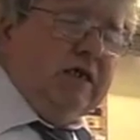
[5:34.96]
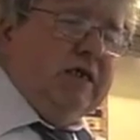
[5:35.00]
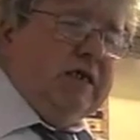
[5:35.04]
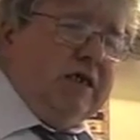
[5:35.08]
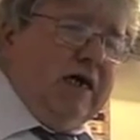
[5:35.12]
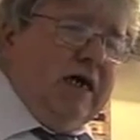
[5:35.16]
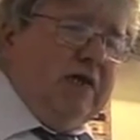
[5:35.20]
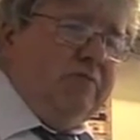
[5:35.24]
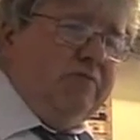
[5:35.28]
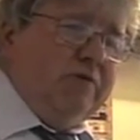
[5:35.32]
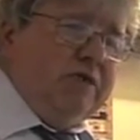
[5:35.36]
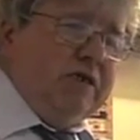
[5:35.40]

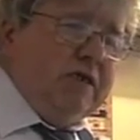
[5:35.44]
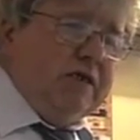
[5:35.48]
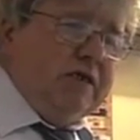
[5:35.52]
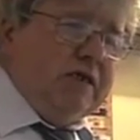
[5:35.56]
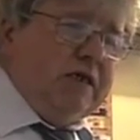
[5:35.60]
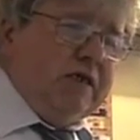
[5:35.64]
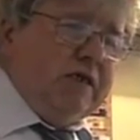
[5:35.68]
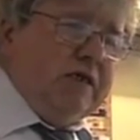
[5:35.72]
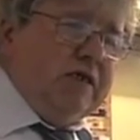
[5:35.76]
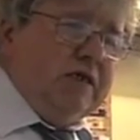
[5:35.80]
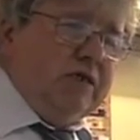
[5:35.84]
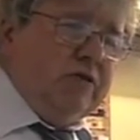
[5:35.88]
sad, but
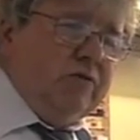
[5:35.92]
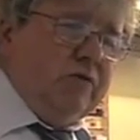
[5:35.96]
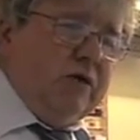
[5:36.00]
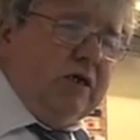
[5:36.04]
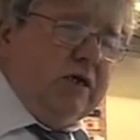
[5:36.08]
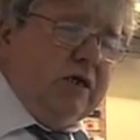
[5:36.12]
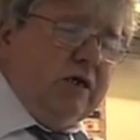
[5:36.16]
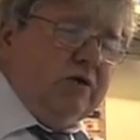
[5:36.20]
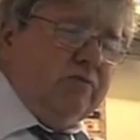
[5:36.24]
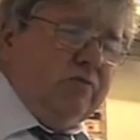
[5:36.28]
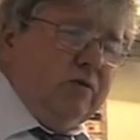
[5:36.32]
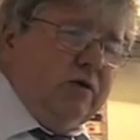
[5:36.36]
that is the way
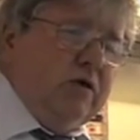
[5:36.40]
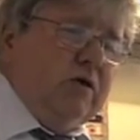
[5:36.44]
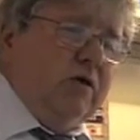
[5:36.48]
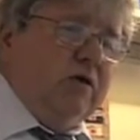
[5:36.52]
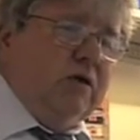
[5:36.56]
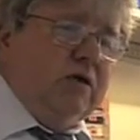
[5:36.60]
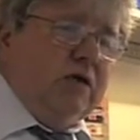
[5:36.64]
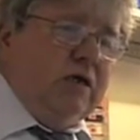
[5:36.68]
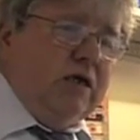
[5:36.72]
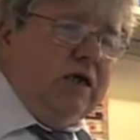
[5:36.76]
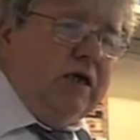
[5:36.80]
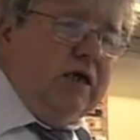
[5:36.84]
that we
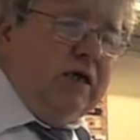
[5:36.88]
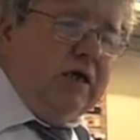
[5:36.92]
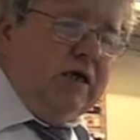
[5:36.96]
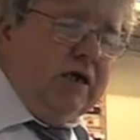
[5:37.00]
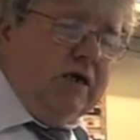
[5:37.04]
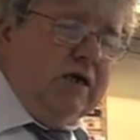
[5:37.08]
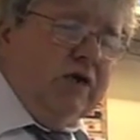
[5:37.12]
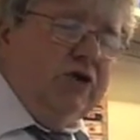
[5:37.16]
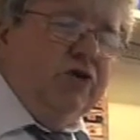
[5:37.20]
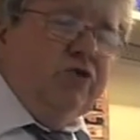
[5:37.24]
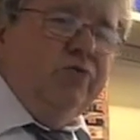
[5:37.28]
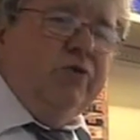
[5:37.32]
all
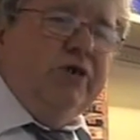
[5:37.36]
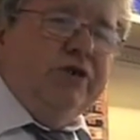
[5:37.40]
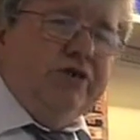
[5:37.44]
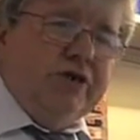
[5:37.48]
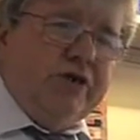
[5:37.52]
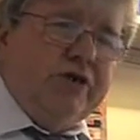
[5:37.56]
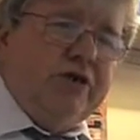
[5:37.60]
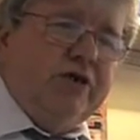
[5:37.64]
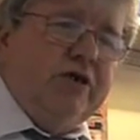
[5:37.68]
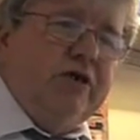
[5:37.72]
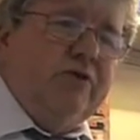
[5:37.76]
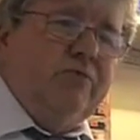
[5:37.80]
knew each
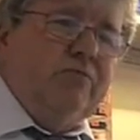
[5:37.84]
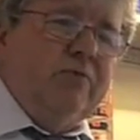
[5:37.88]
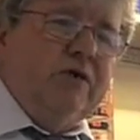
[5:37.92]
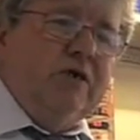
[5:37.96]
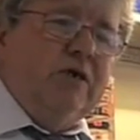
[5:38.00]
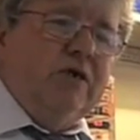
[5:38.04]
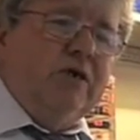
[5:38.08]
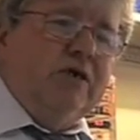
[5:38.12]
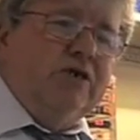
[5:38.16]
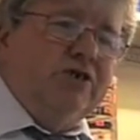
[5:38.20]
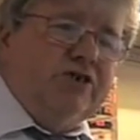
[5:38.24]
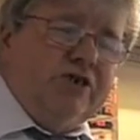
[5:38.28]
other and we
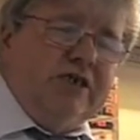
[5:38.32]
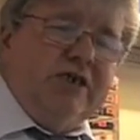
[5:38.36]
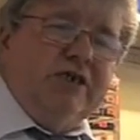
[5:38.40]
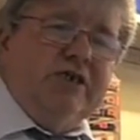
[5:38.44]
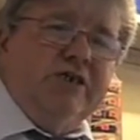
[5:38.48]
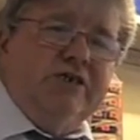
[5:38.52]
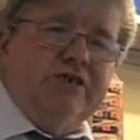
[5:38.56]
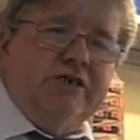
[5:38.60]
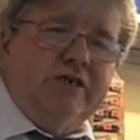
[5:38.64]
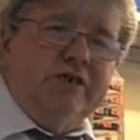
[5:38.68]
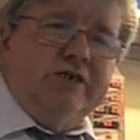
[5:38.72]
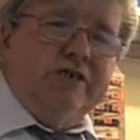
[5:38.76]
all shared
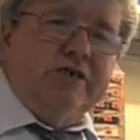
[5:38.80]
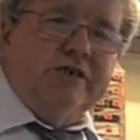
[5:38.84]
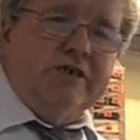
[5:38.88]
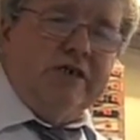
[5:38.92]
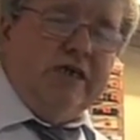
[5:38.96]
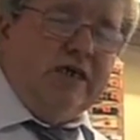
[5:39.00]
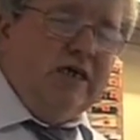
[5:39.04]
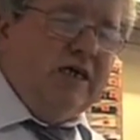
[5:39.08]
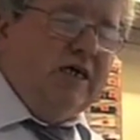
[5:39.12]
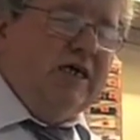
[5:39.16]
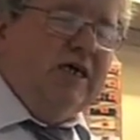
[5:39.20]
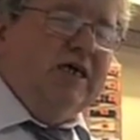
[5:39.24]
each other's
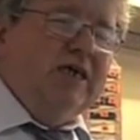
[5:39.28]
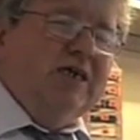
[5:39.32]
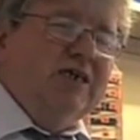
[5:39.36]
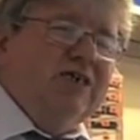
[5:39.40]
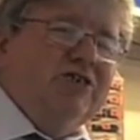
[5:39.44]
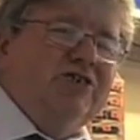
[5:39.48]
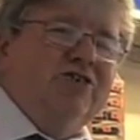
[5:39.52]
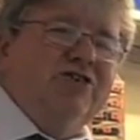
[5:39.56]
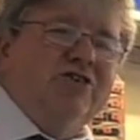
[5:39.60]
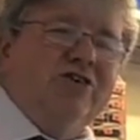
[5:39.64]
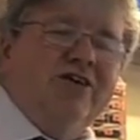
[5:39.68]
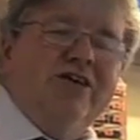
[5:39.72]

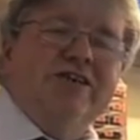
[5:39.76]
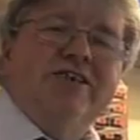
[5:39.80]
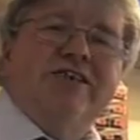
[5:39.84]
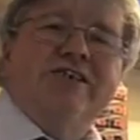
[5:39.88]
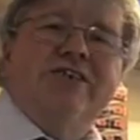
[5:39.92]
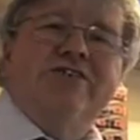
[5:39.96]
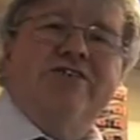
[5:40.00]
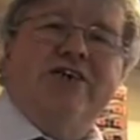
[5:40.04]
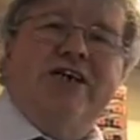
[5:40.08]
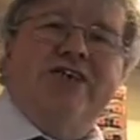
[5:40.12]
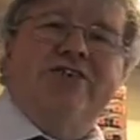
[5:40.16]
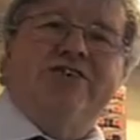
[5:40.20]
joys
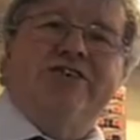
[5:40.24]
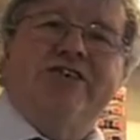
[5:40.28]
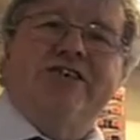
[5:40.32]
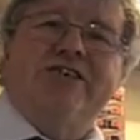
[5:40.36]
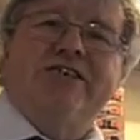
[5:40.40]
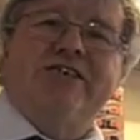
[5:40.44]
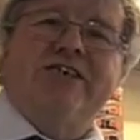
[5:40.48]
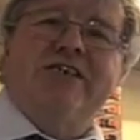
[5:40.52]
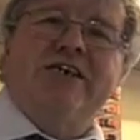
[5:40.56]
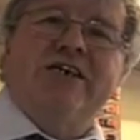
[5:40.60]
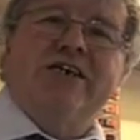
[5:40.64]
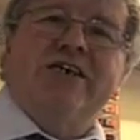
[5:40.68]
and
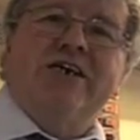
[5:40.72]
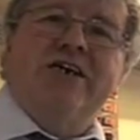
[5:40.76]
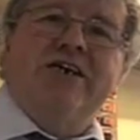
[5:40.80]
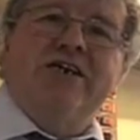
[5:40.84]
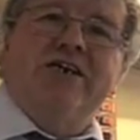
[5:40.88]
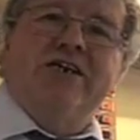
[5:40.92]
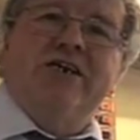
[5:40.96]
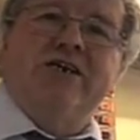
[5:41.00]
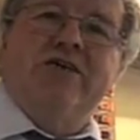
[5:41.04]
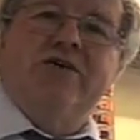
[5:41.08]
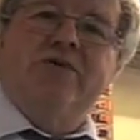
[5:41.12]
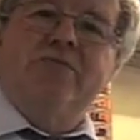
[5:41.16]
tragedies and that kind of
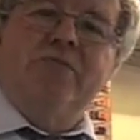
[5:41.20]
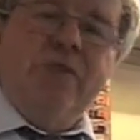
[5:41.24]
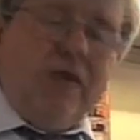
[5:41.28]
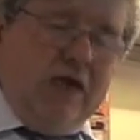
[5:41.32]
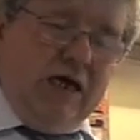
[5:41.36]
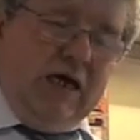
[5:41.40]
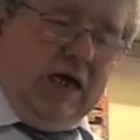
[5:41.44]
thing, you know.